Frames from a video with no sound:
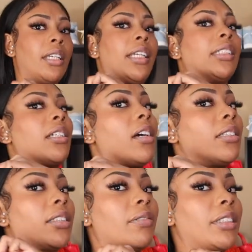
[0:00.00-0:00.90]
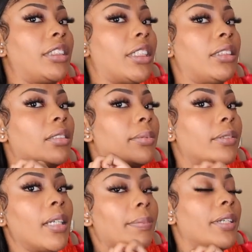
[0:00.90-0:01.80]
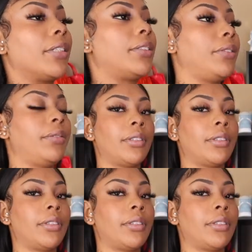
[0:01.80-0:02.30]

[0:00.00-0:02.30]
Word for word: It's also adjustable up here too.